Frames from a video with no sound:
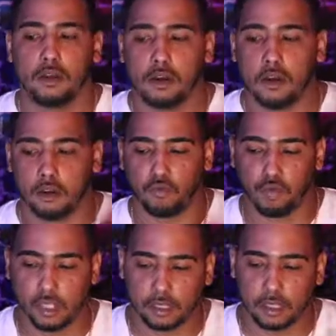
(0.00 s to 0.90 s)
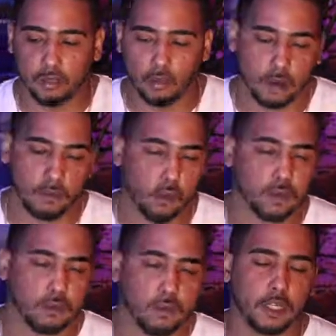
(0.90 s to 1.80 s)
the reason what
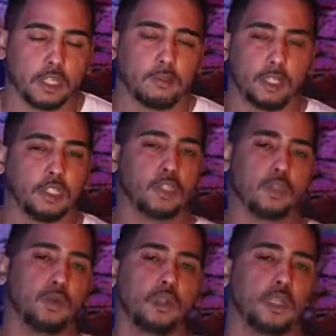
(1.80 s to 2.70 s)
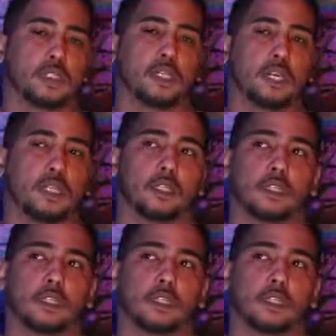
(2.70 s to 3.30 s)
motivates me to do things like this,